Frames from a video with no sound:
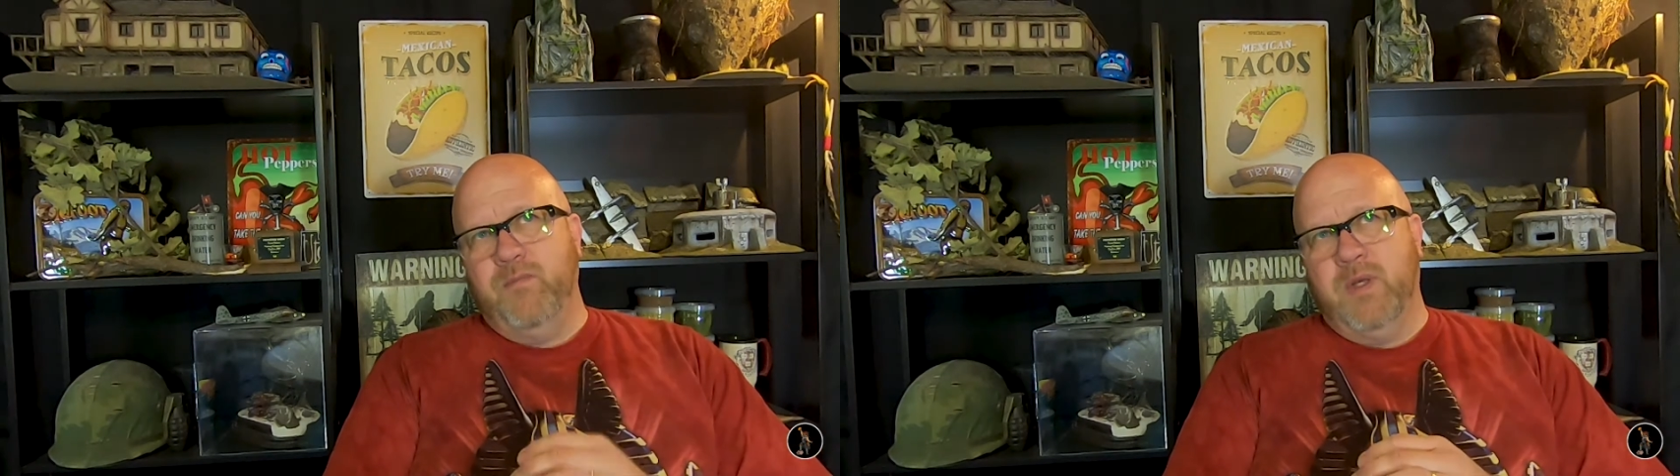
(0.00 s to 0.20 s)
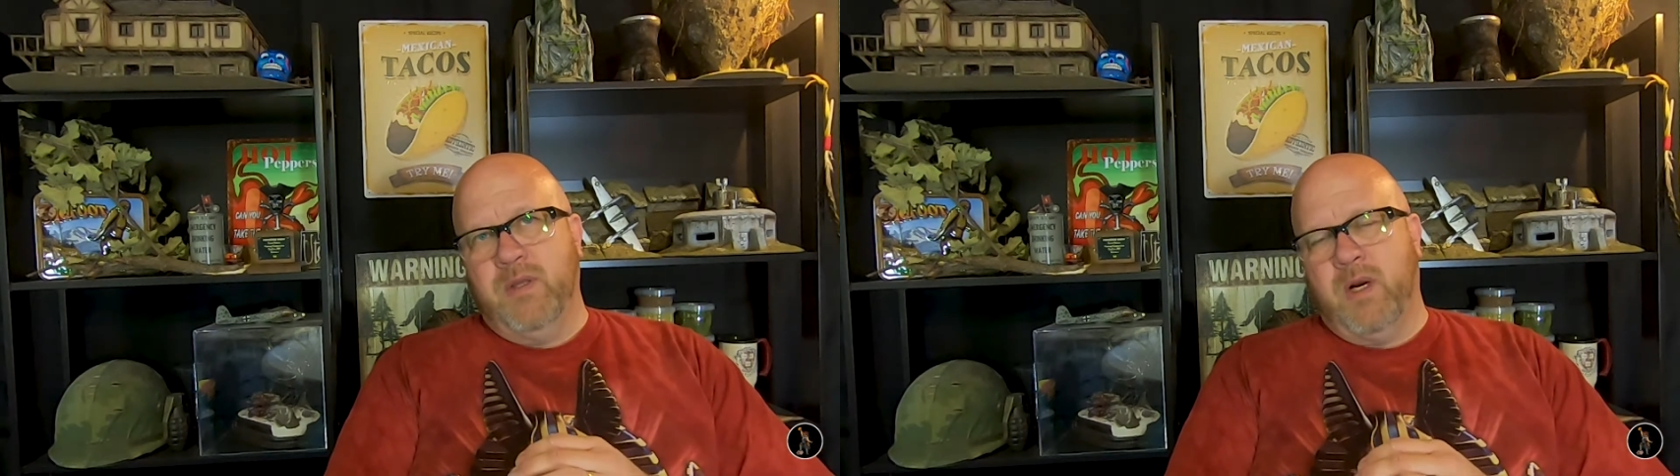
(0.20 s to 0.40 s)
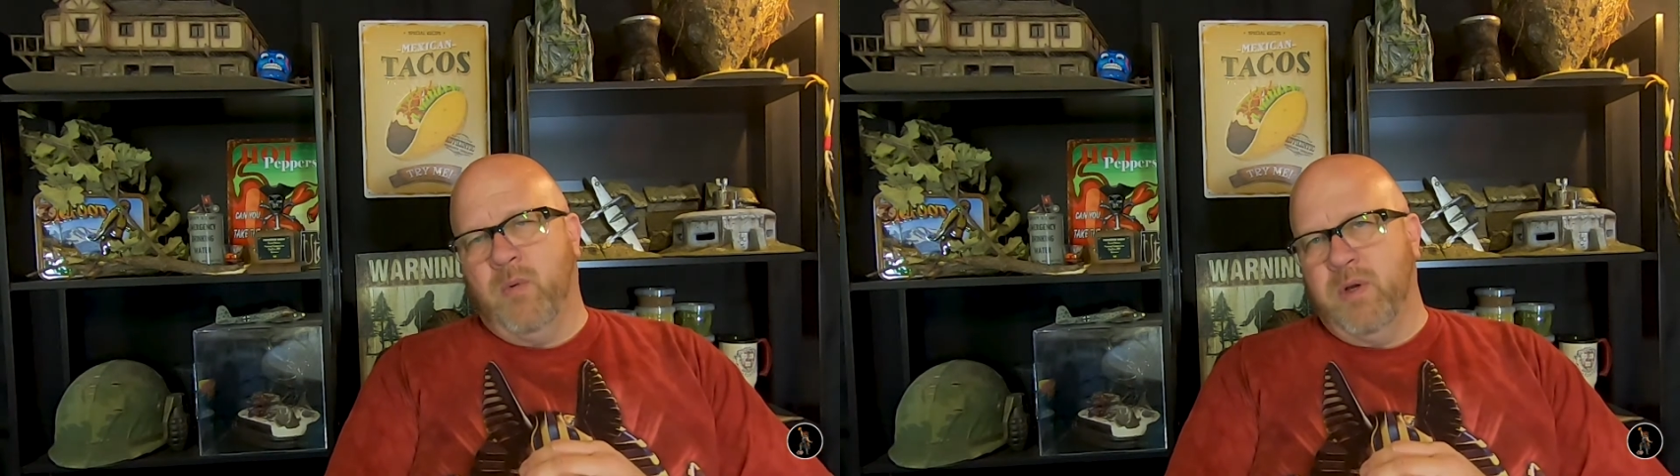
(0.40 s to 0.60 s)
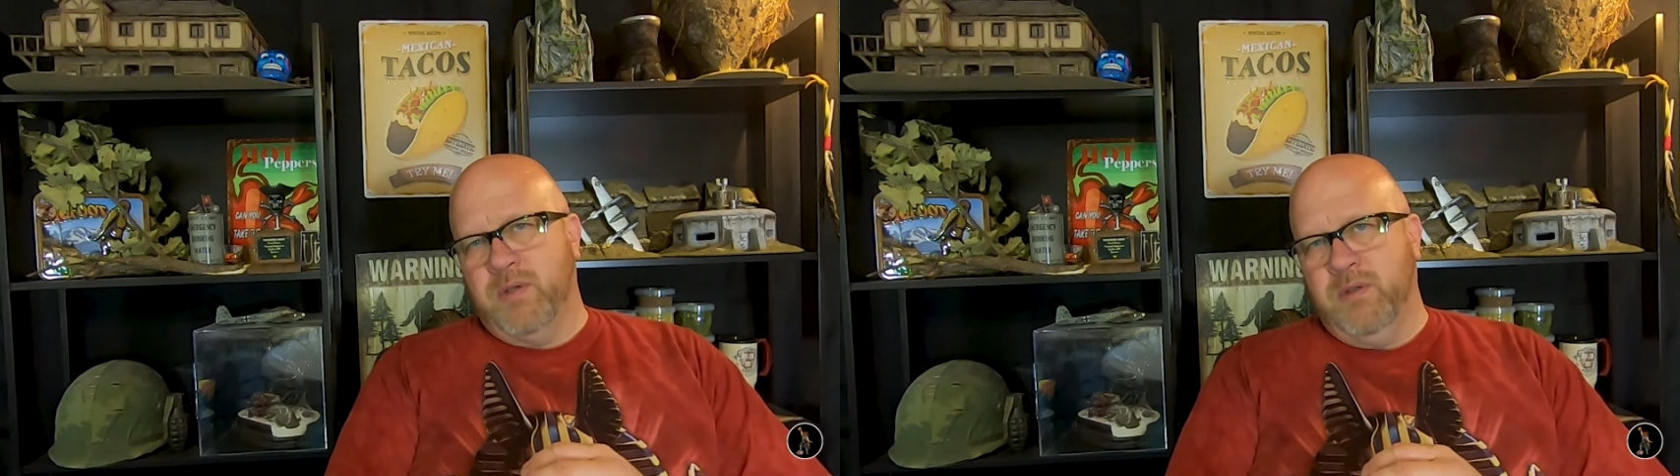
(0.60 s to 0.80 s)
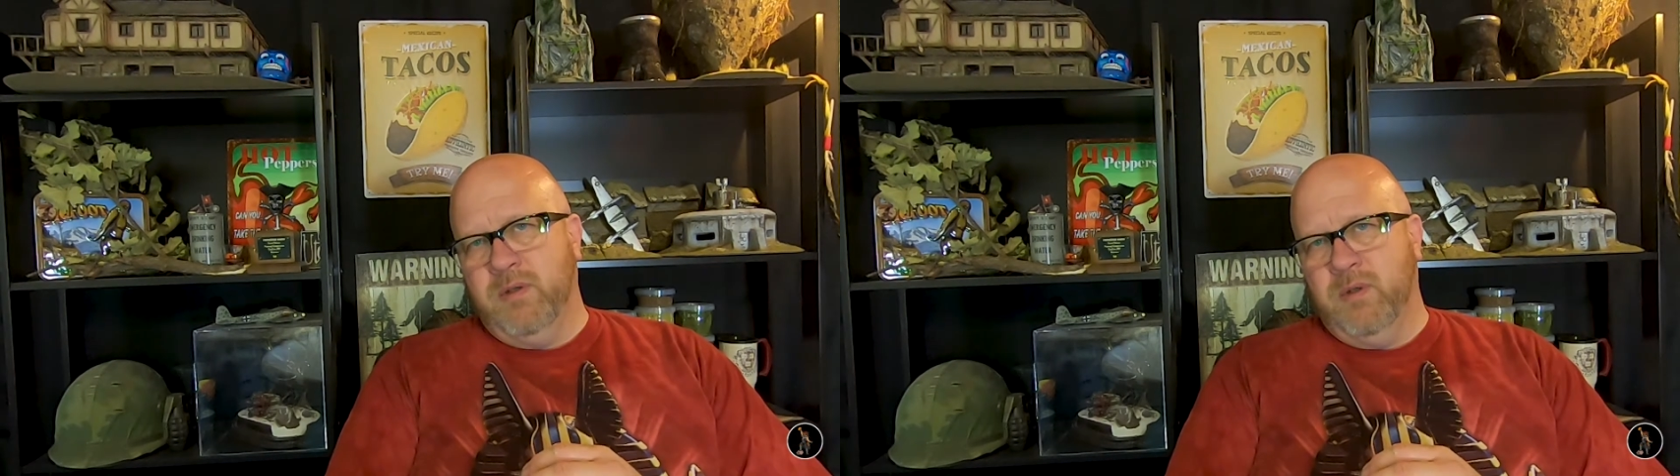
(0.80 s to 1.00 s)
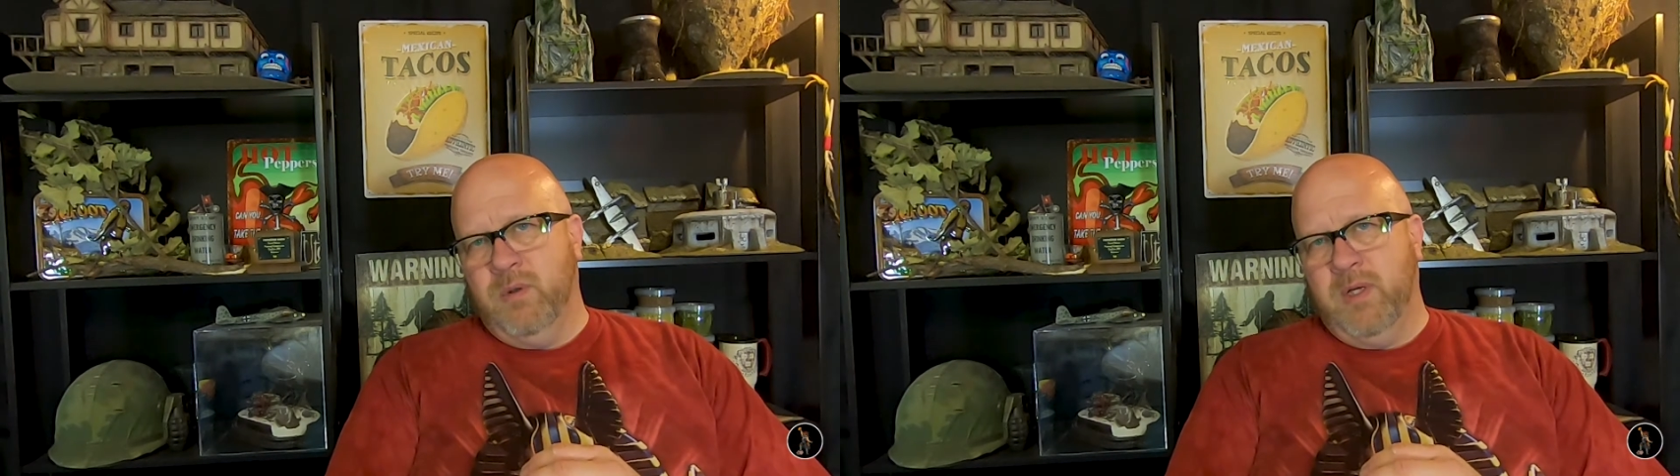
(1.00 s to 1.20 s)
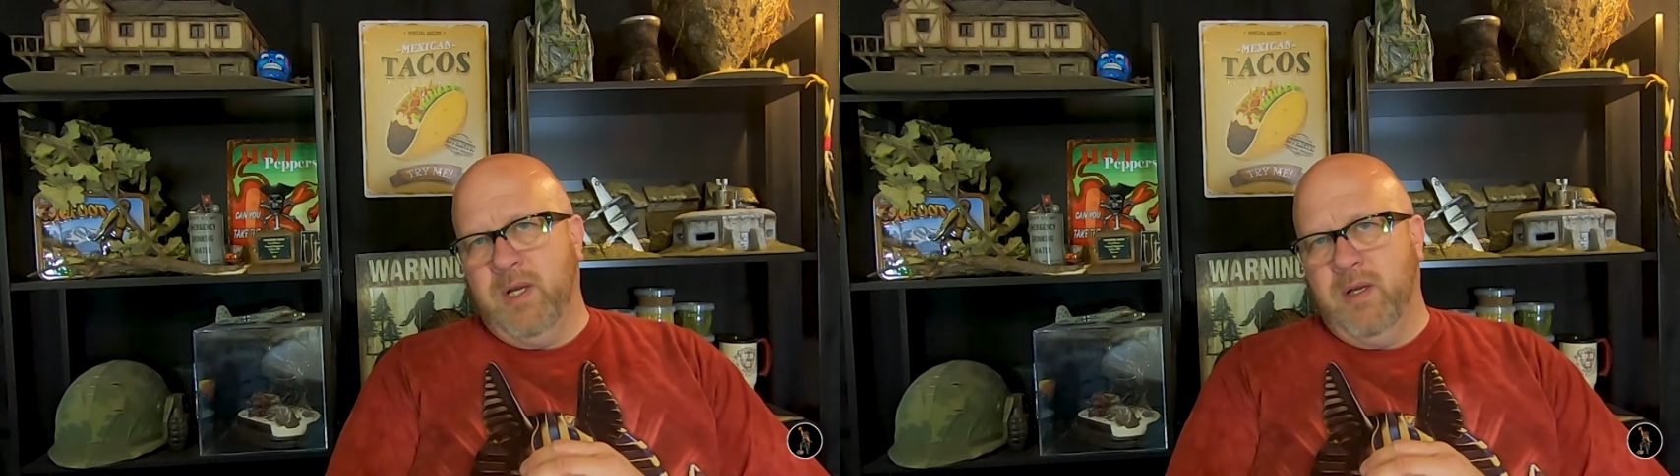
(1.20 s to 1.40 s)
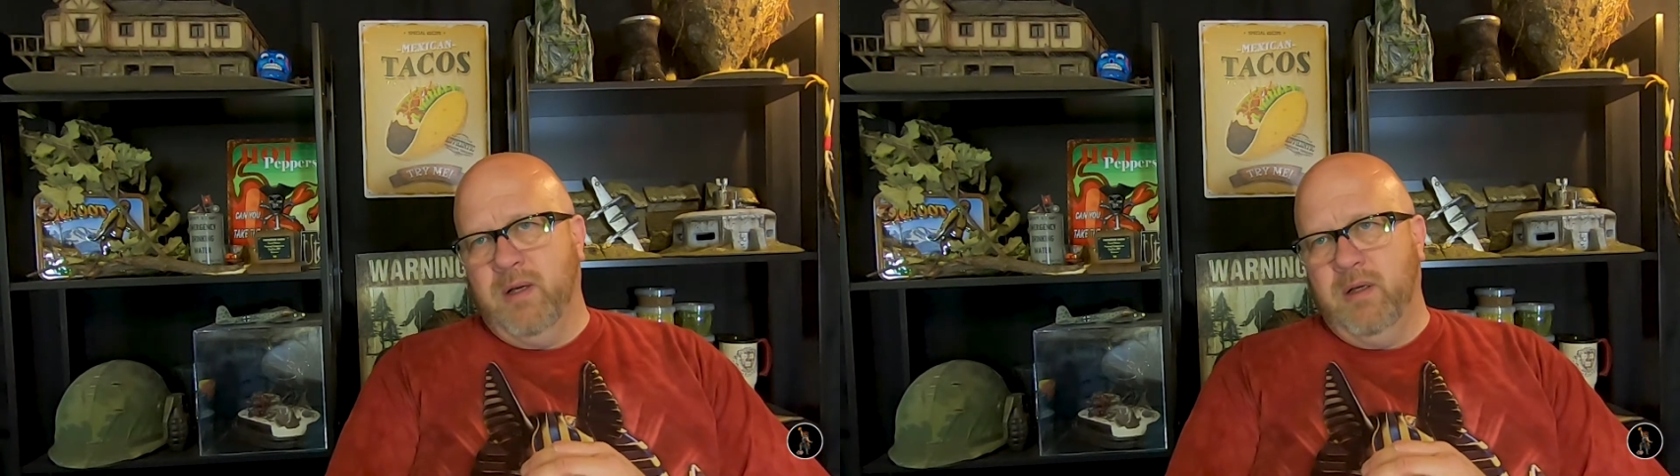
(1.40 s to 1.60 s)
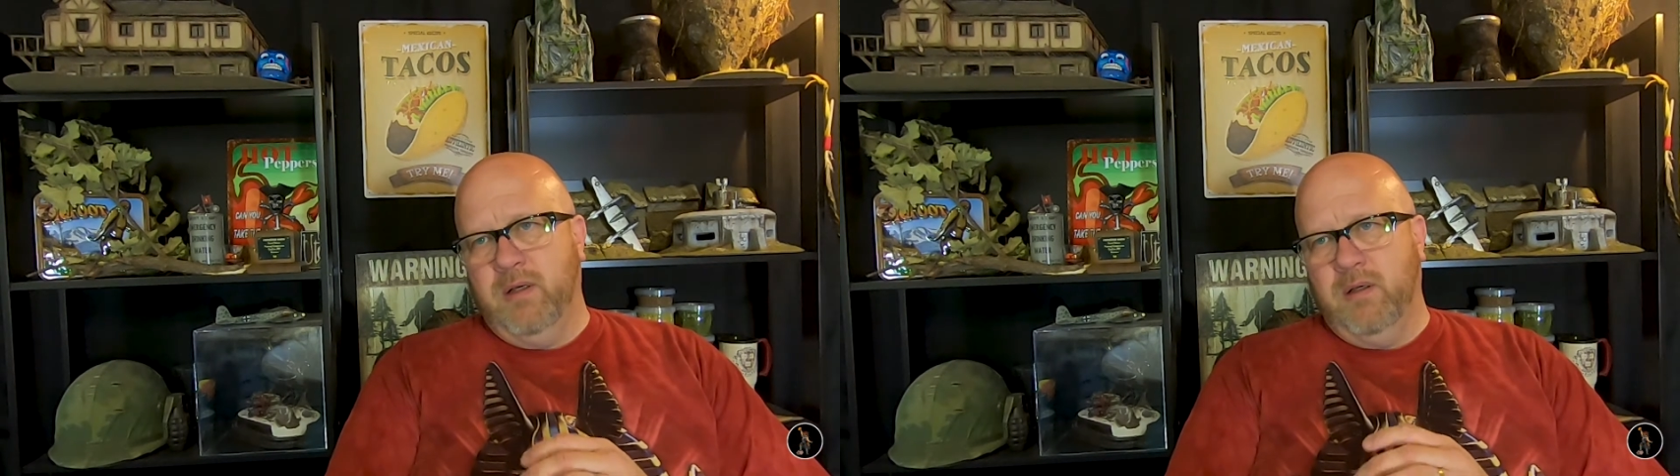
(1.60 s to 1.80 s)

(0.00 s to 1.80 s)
that I want to do, and I